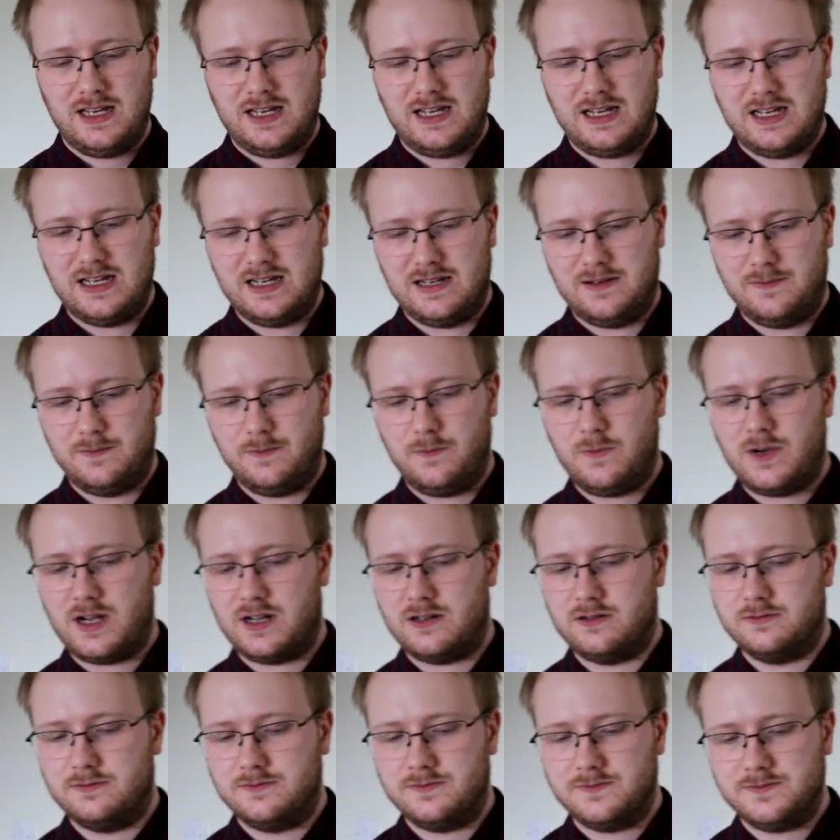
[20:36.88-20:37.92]

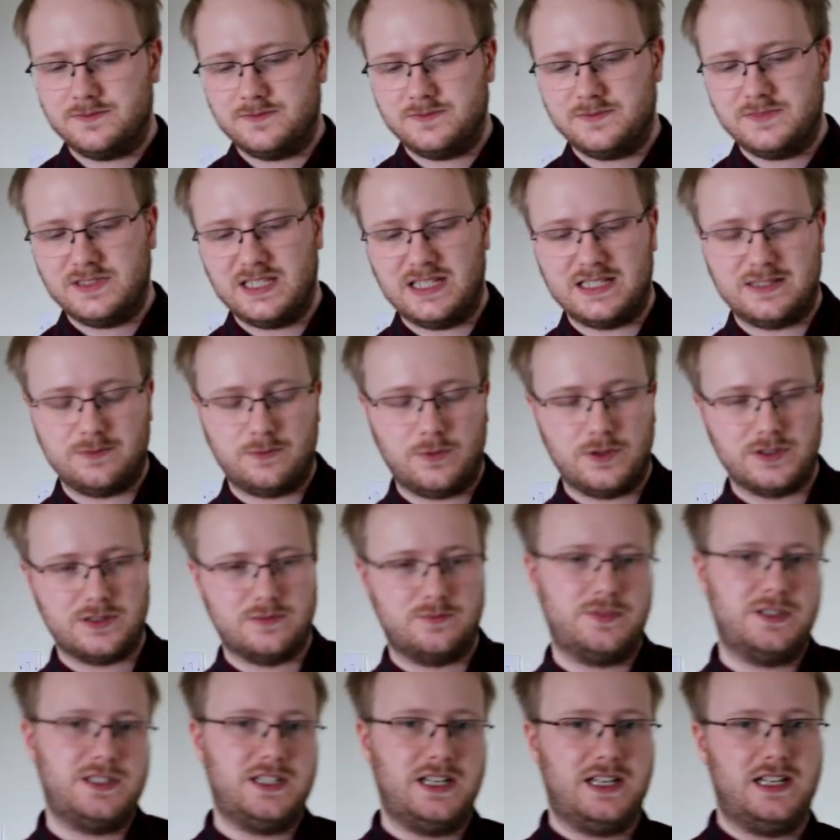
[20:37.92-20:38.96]
While this
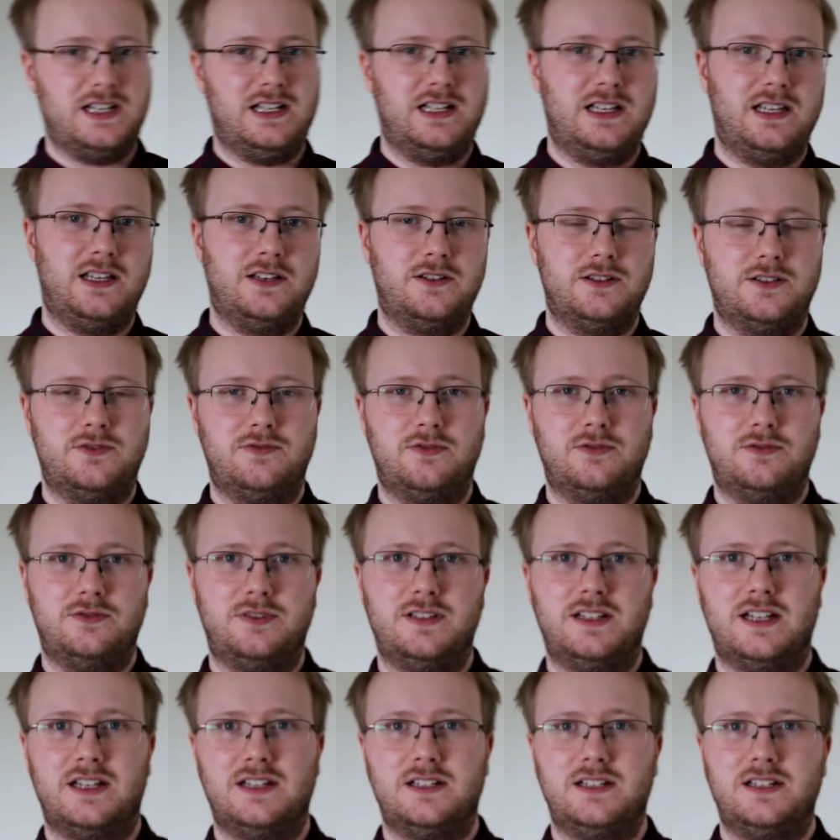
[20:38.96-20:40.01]
wasn't particularly useful to
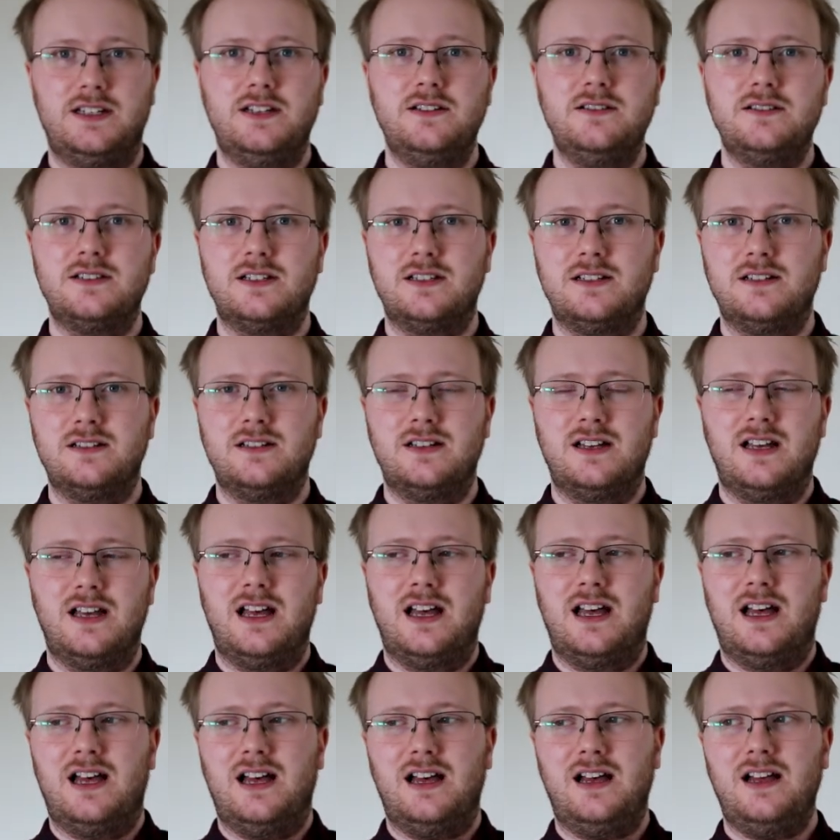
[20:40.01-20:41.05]
the end user,
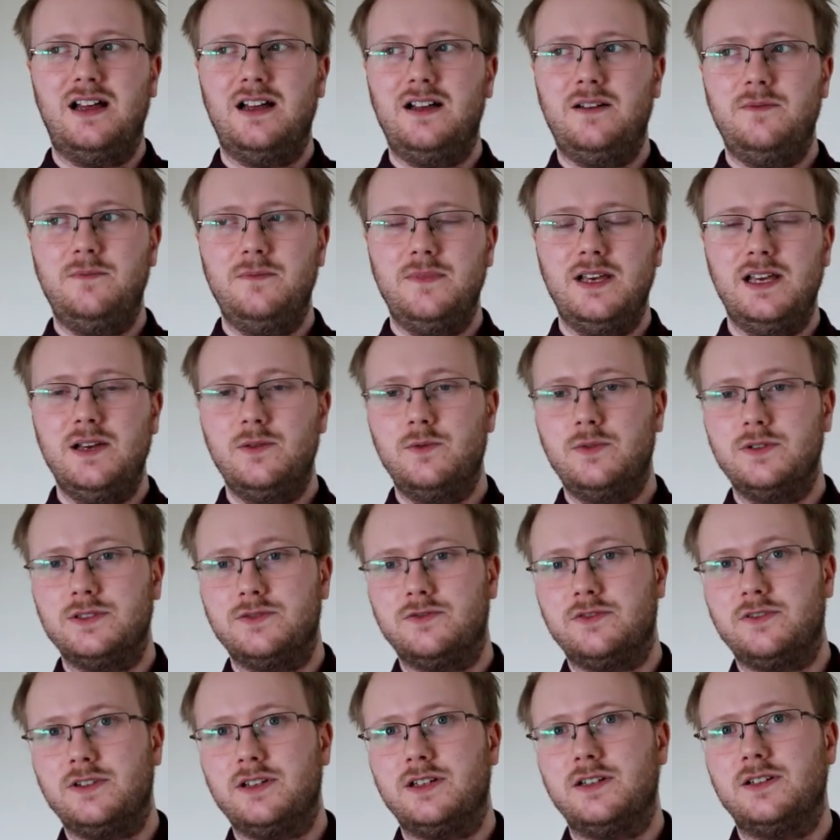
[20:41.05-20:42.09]
it was
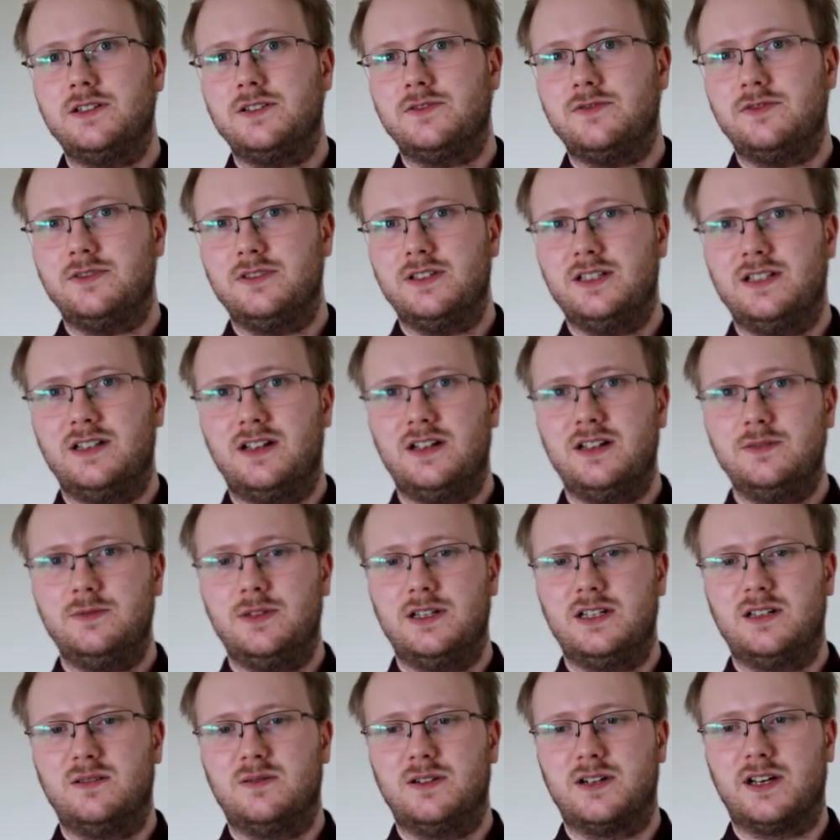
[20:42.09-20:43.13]
very useful in
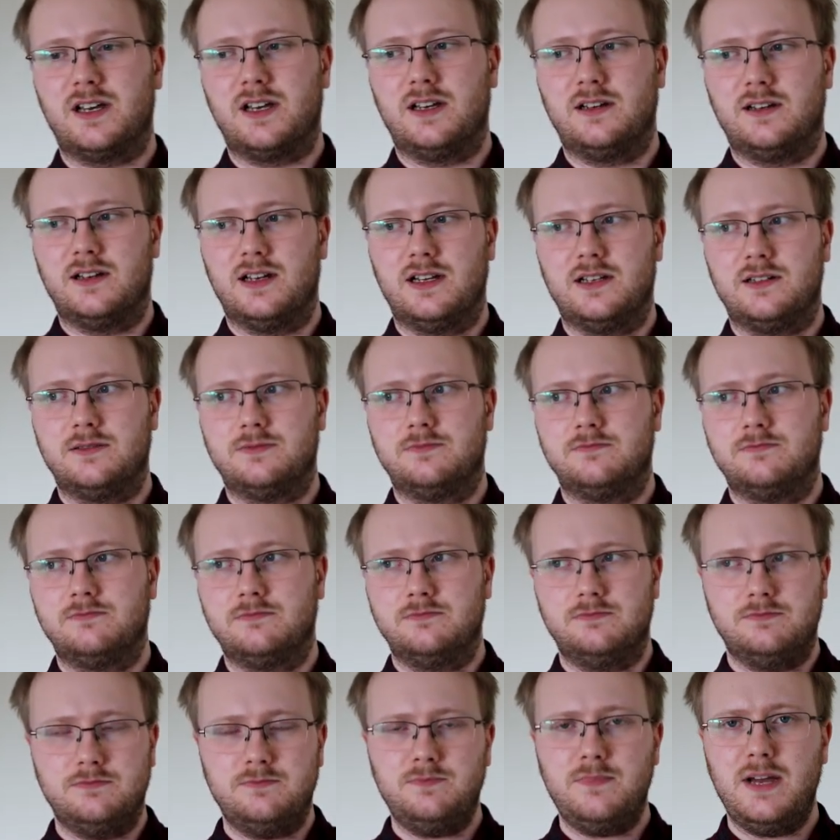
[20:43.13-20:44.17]
hardware debugging and
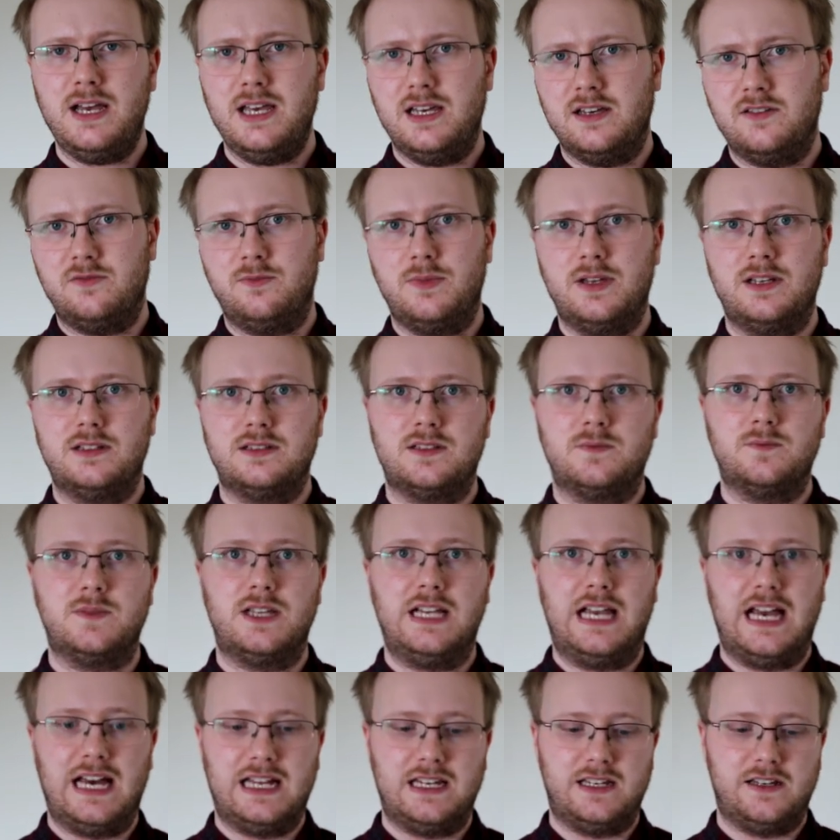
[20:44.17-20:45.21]
may have been
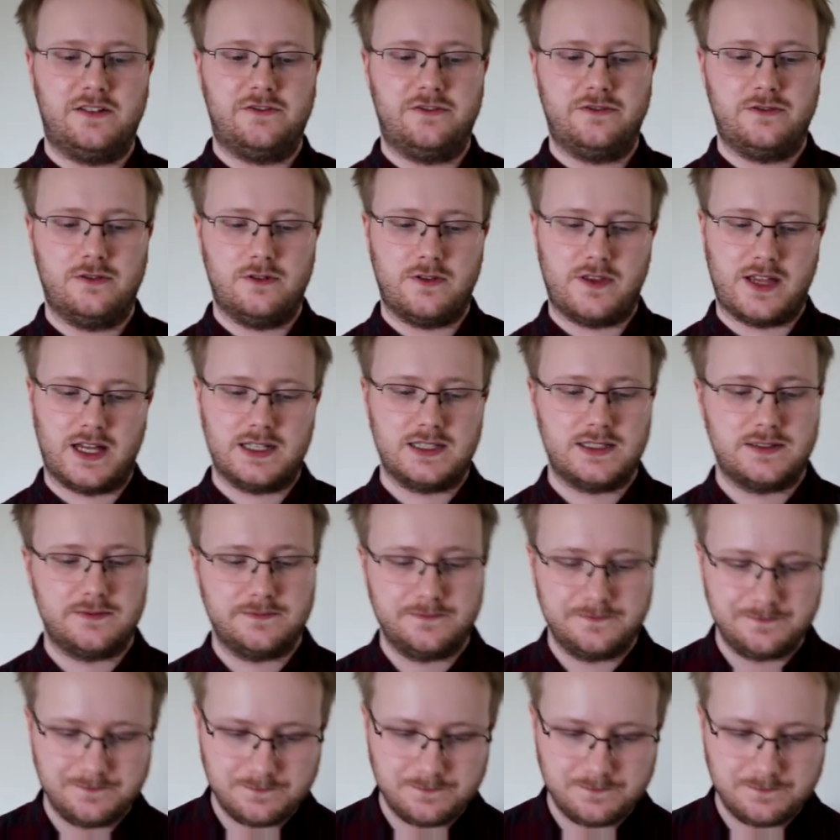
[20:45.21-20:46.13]
something added for that.